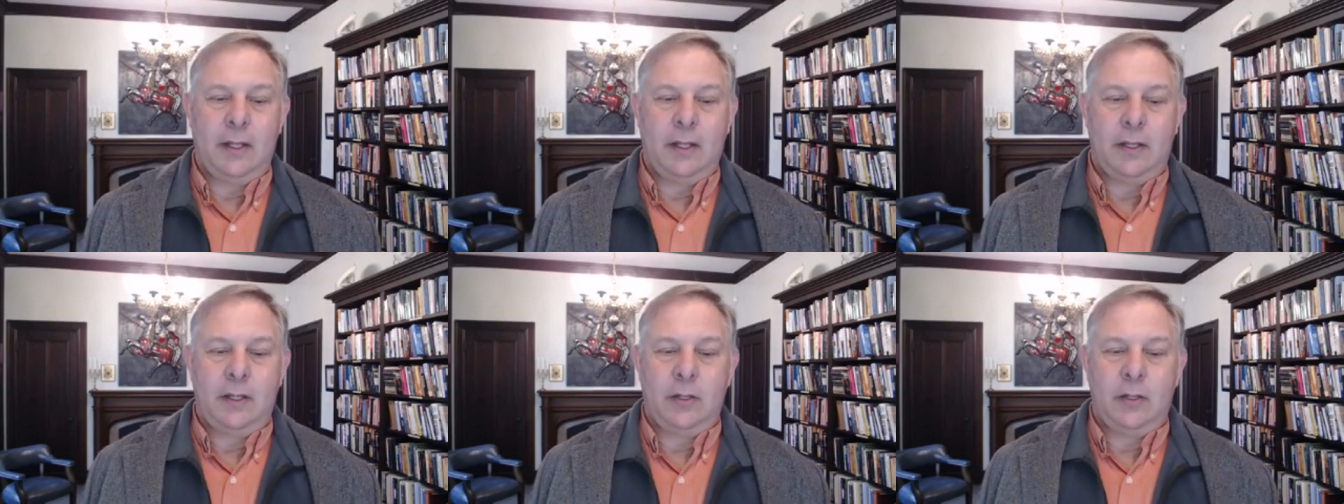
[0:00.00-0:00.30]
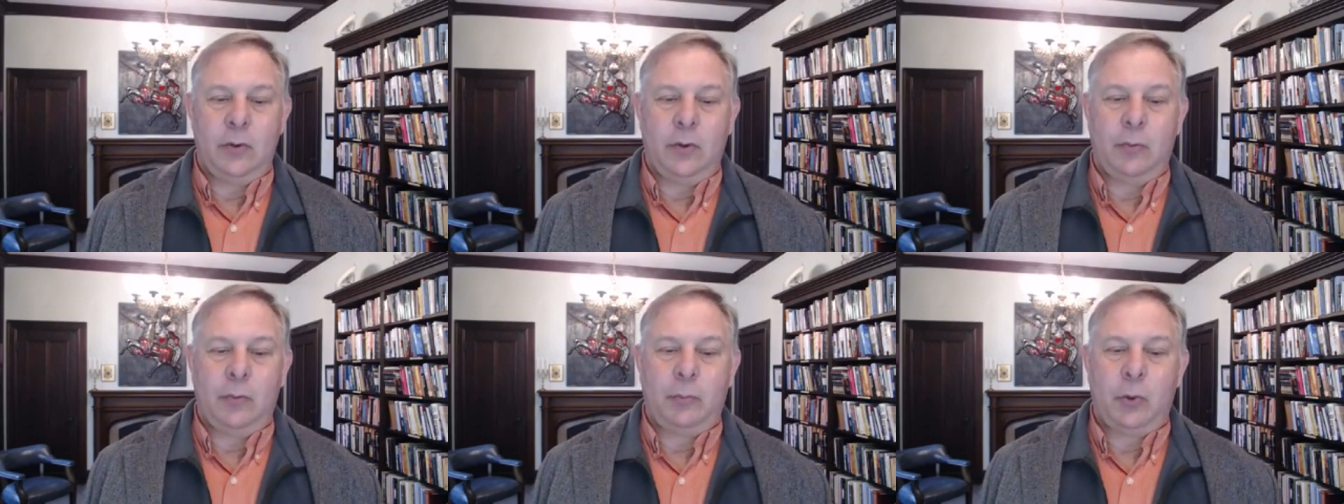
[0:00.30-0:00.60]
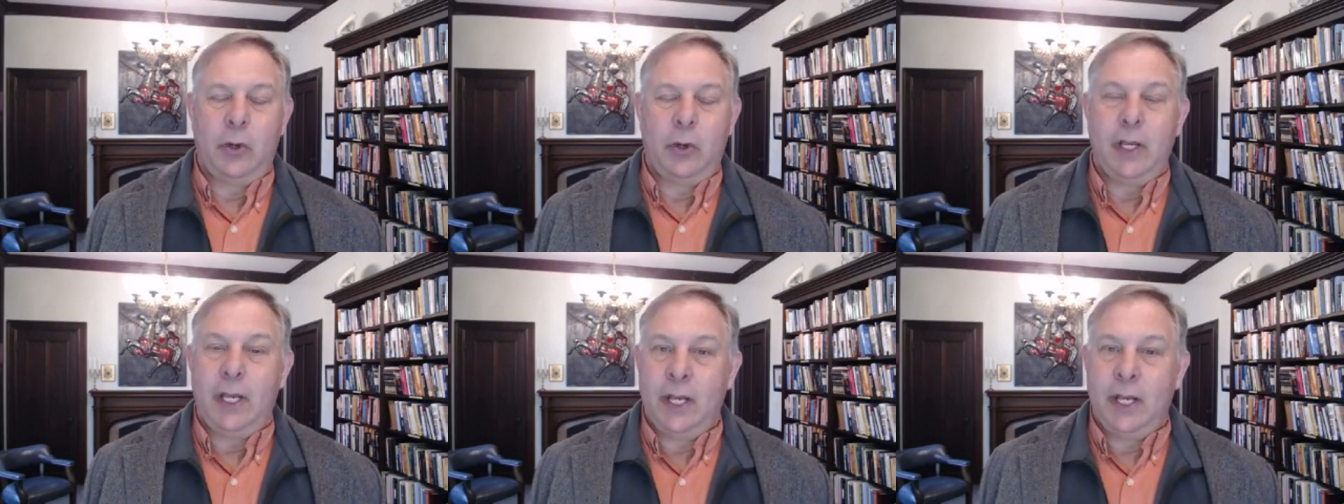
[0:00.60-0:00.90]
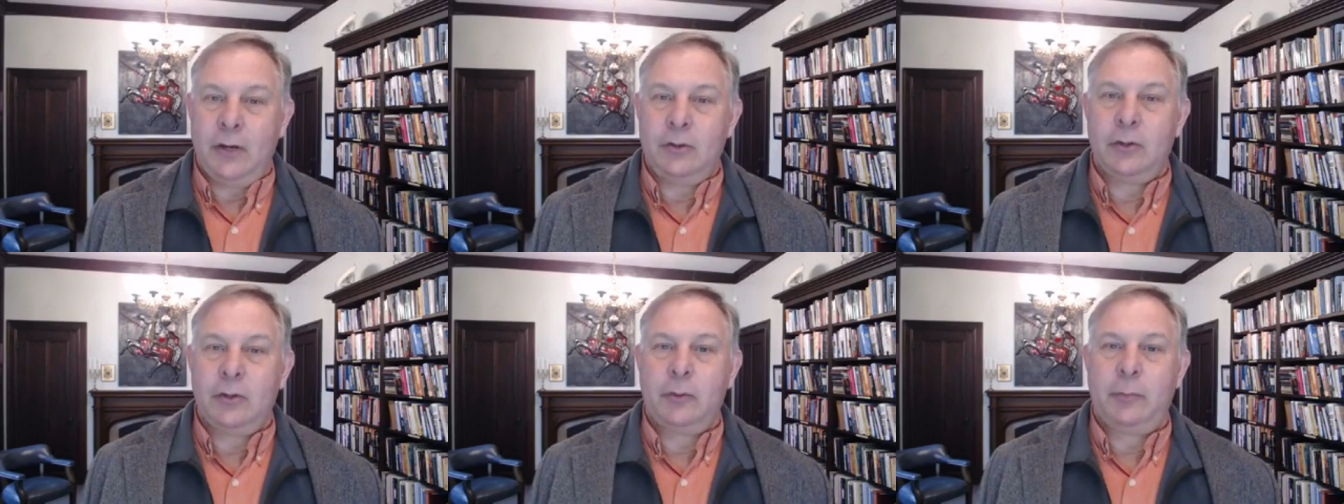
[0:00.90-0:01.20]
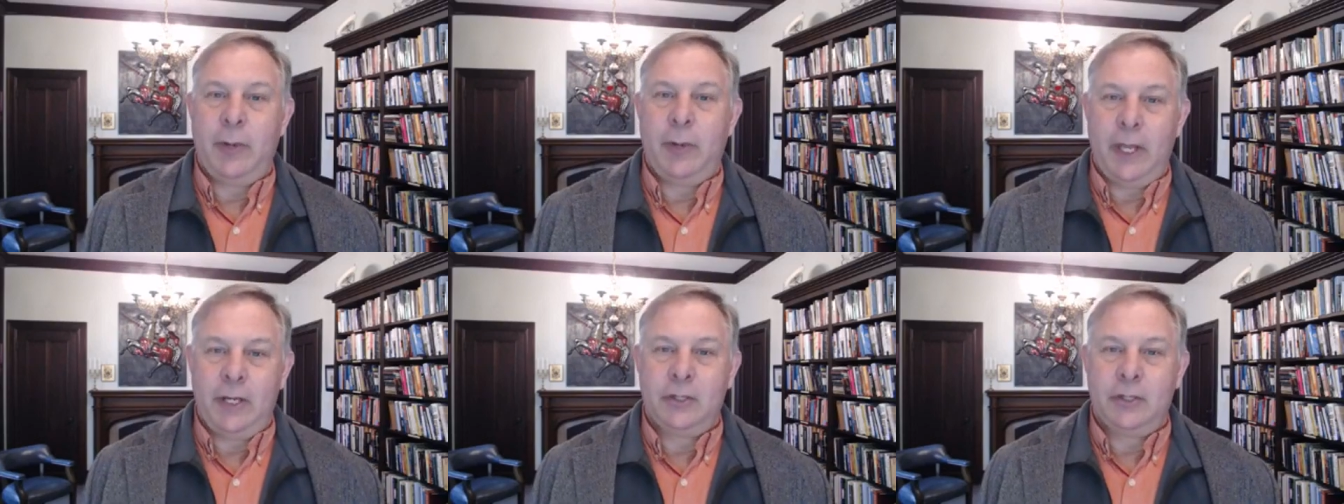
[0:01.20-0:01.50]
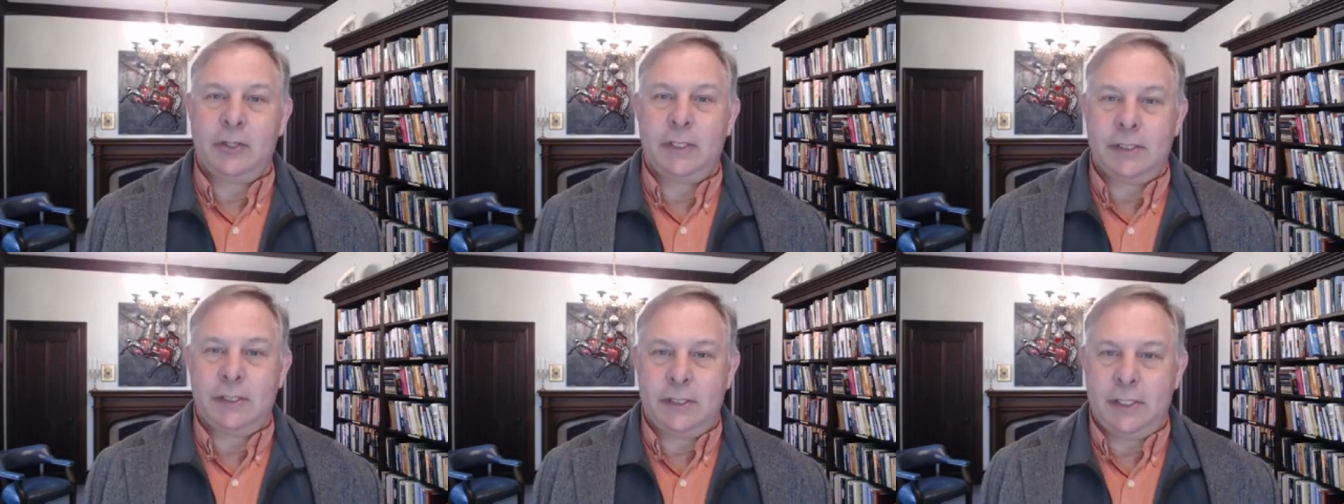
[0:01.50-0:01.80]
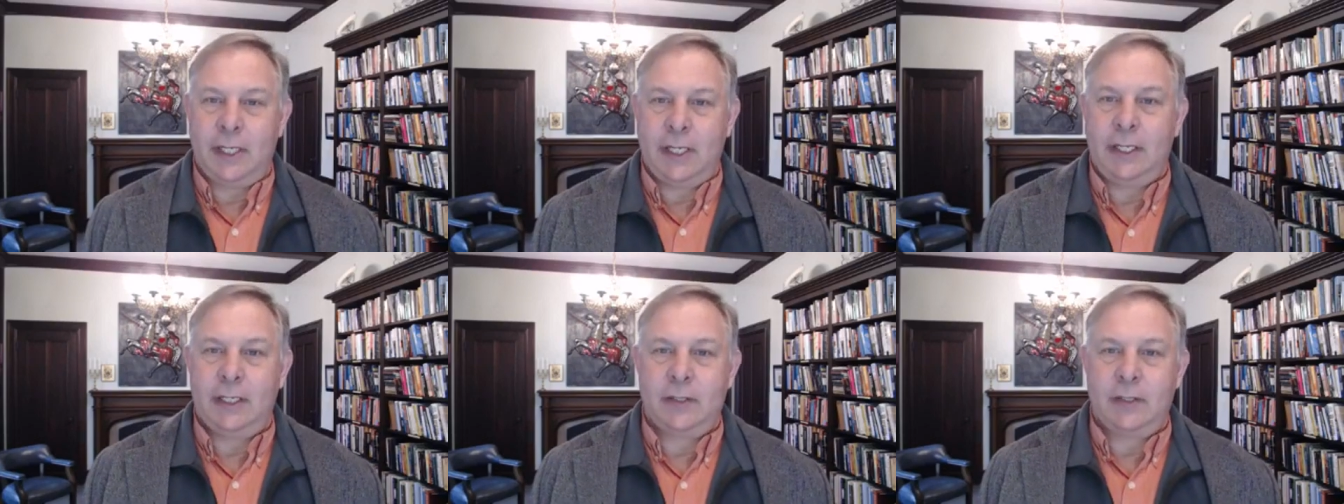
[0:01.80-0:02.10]
to appoint Andrew patron
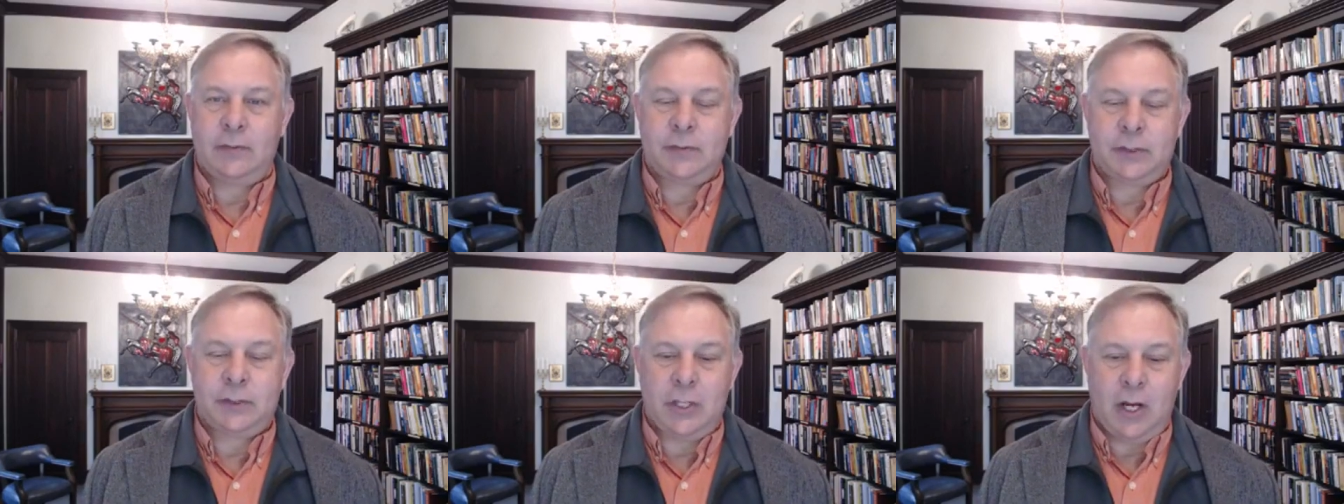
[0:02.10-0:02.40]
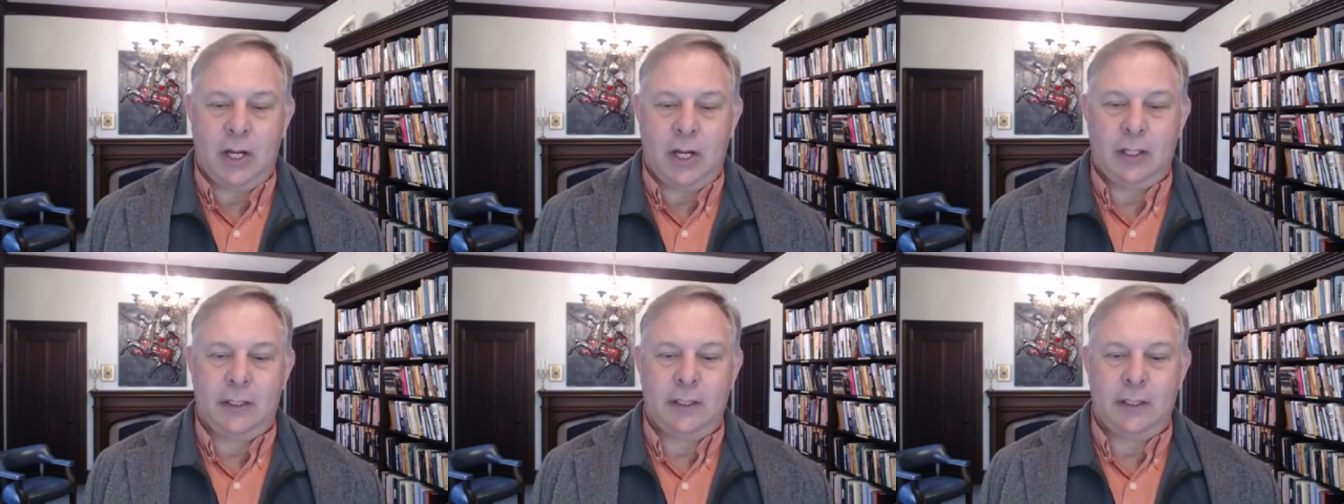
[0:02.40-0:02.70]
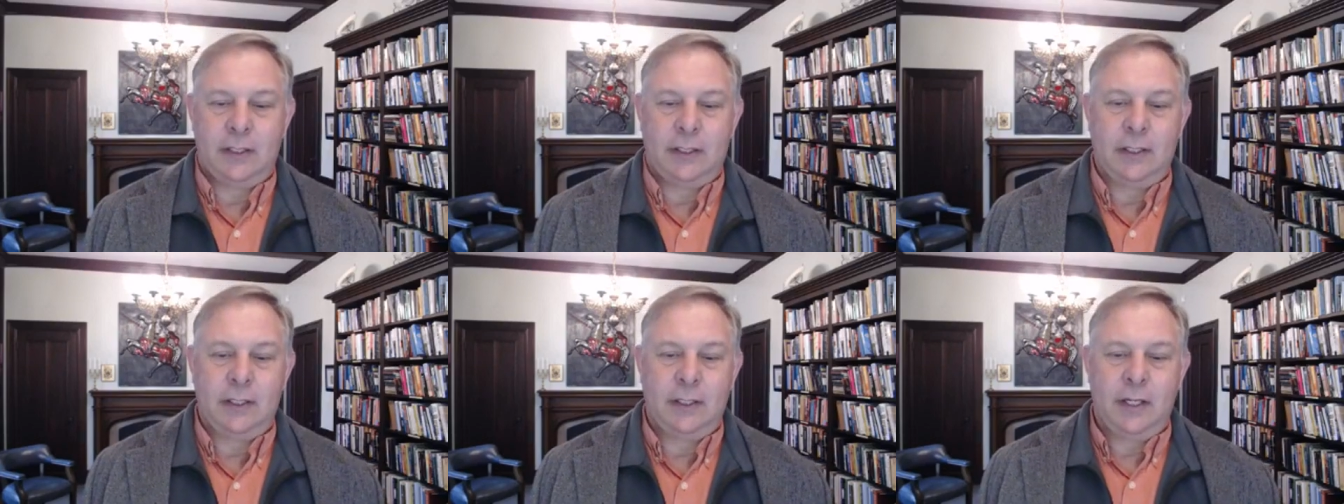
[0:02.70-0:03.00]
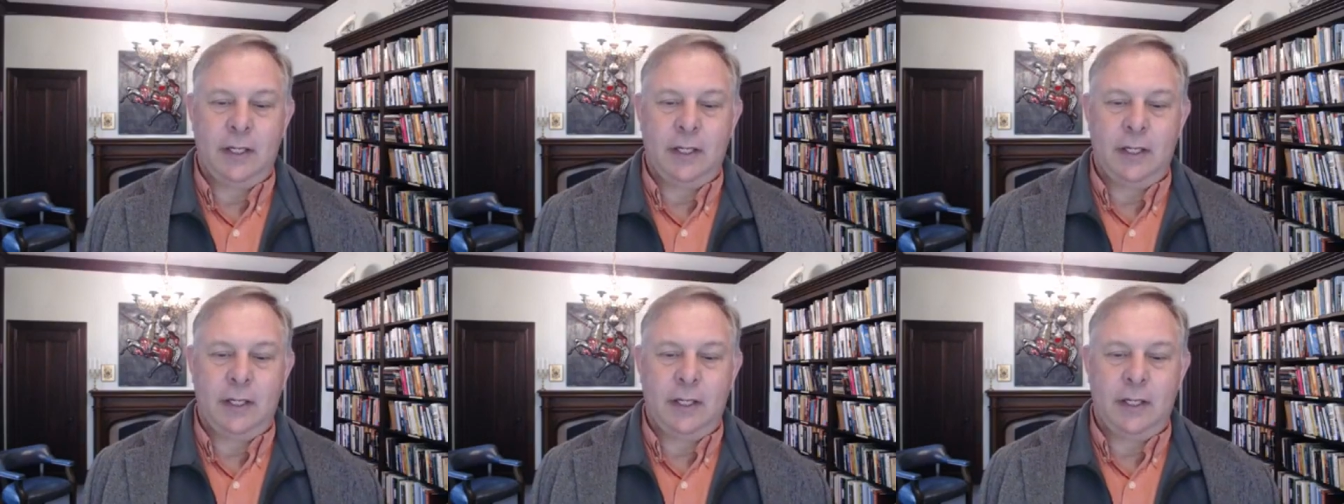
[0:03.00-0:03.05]
saint of Scotland